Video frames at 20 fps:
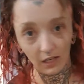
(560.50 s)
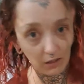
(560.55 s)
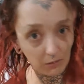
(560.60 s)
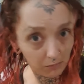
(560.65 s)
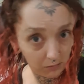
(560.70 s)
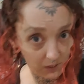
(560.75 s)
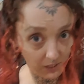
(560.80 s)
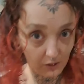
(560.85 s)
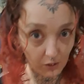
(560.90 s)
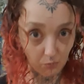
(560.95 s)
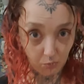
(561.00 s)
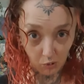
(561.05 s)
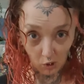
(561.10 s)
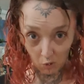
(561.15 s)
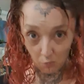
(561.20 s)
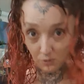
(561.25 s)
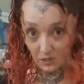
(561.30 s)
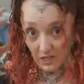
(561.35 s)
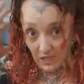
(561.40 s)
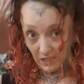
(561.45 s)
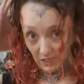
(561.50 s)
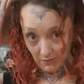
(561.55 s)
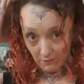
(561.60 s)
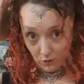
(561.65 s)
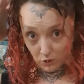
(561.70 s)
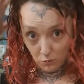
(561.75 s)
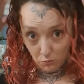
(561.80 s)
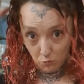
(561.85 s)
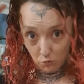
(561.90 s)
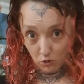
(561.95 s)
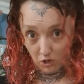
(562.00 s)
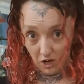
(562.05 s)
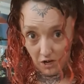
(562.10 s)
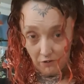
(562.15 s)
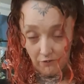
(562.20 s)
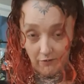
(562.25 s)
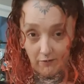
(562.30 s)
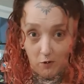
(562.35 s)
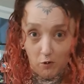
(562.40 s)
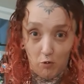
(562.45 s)
And the plopping gives you more
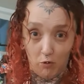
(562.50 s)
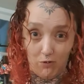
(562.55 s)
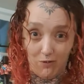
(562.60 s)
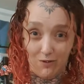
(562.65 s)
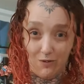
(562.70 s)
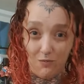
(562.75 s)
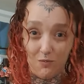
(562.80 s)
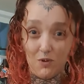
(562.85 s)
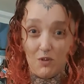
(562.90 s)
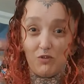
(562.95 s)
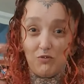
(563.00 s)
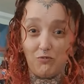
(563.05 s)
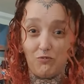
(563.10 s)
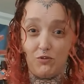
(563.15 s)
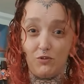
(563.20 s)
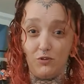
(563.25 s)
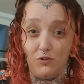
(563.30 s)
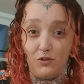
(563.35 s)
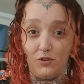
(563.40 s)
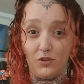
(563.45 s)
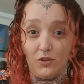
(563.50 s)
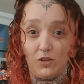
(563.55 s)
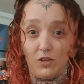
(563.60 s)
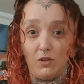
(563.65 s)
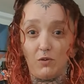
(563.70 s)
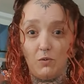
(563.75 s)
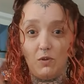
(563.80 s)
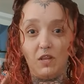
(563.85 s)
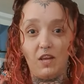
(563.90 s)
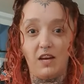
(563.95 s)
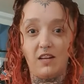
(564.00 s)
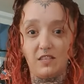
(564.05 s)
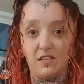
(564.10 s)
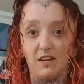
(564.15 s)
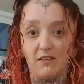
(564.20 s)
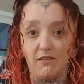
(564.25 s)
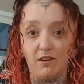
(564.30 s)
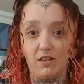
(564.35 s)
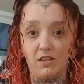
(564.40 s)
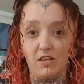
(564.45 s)
kind of volume at the roots without
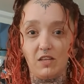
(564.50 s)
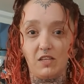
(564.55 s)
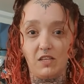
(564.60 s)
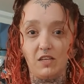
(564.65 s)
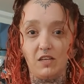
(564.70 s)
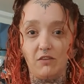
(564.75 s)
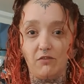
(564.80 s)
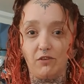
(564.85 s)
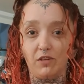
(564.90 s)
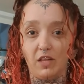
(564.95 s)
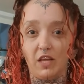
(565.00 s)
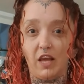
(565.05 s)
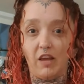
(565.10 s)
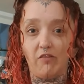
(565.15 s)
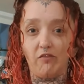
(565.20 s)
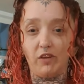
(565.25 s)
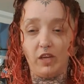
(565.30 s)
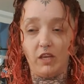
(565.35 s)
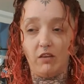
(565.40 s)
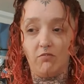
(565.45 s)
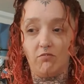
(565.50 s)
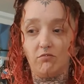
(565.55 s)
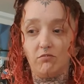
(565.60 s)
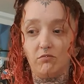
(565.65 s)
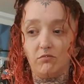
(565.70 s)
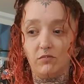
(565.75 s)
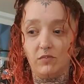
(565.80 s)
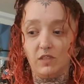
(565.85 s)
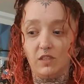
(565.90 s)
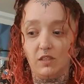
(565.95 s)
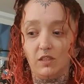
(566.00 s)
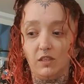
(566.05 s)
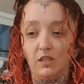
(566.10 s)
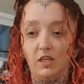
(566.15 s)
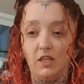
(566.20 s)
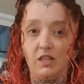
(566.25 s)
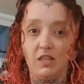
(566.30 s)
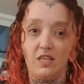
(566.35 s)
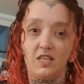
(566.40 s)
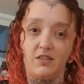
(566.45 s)
everything sitting really heavy,
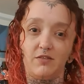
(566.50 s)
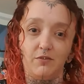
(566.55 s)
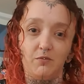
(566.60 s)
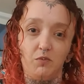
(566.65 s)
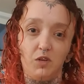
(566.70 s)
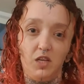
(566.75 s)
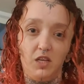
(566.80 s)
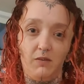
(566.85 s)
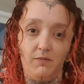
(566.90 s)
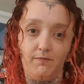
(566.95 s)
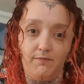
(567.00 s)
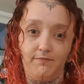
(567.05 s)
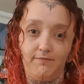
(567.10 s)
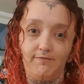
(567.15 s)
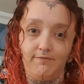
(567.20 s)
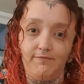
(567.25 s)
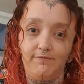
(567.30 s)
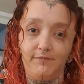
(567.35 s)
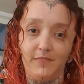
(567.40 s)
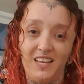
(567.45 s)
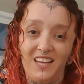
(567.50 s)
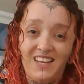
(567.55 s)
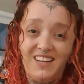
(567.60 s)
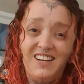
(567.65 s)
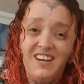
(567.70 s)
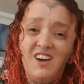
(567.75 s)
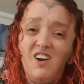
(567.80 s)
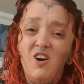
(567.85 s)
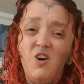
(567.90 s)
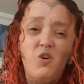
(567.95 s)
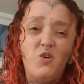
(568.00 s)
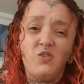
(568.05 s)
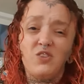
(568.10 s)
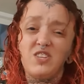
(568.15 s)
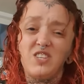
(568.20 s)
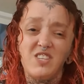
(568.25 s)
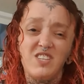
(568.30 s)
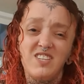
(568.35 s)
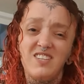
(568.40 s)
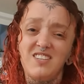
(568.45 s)
at least for me. Again, all
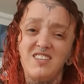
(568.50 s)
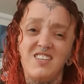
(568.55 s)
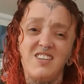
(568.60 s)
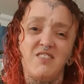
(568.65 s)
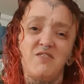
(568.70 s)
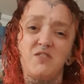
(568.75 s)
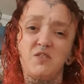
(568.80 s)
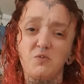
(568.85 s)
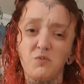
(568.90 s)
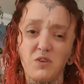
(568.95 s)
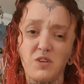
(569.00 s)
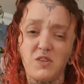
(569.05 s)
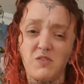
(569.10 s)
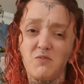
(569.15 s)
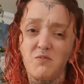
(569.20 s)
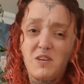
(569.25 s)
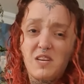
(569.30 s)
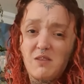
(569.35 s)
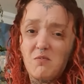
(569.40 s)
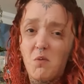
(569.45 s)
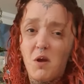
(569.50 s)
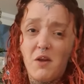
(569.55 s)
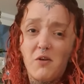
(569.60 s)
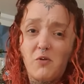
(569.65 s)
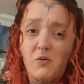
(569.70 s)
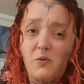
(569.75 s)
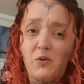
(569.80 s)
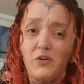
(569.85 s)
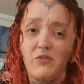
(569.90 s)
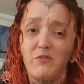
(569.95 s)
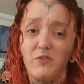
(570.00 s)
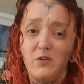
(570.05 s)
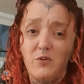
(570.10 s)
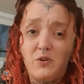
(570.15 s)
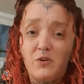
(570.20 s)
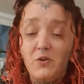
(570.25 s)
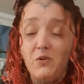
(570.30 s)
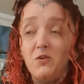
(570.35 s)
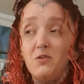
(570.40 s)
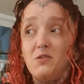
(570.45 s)
this is the stuff that works for me. It might not work for you
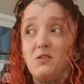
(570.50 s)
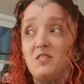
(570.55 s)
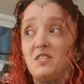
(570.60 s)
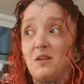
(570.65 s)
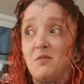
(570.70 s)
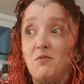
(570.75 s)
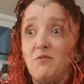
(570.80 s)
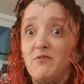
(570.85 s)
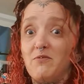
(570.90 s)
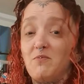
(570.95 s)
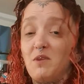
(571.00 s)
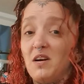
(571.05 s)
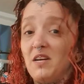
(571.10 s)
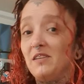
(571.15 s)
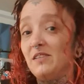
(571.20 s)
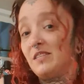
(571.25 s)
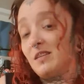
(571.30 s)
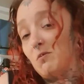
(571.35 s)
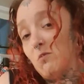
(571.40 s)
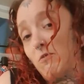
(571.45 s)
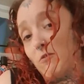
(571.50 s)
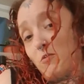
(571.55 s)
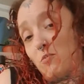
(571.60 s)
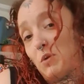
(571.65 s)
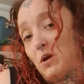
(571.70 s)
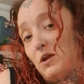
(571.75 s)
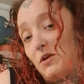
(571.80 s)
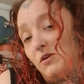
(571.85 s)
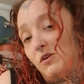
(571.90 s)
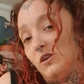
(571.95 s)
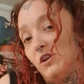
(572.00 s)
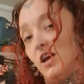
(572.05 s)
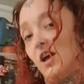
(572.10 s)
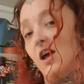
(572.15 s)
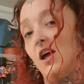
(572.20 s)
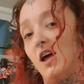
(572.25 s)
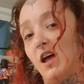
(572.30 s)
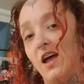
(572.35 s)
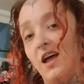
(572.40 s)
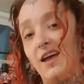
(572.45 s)
at all. Some of it might, some of it might not.
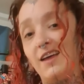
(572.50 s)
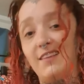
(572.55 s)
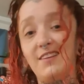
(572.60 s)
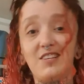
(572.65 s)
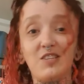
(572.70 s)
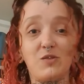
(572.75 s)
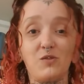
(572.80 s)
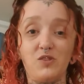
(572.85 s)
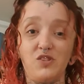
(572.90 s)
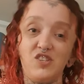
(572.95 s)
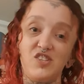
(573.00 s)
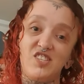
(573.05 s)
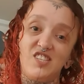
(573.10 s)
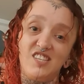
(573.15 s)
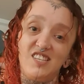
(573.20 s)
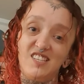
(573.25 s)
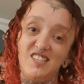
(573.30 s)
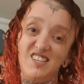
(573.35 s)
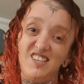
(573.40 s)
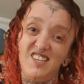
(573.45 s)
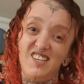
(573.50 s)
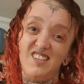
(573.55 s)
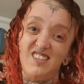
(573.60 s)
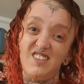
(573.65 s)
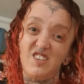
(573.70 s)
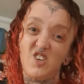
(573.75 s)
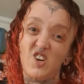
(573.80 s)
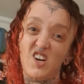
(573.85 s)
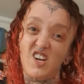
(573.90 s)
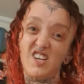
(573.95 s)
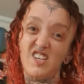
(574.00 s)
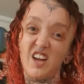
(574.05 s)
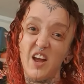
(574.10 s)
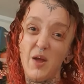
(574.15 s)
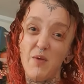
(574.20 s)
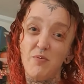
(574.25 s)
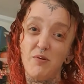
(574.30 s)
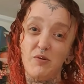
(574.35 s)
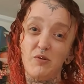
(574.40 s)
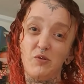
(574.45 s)
And this was just easier than trying to
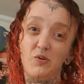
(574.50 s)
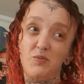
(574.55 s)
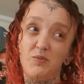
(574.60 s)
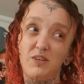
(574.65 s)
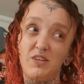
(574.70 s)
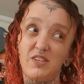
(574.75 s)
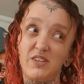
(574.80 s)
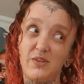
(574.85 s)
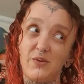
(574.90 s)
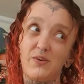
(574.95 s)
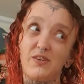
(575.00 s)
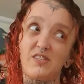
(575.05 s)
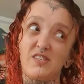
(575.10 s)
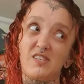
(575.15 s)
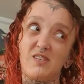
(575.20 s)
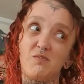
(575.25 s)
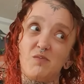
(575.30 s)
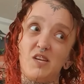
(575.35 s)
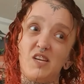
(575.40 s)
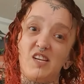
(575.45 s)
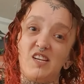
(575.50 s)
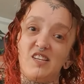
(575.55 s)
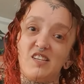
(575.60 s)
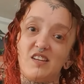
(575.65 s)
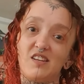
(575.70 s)
type it all, because otherwise it doesn't make any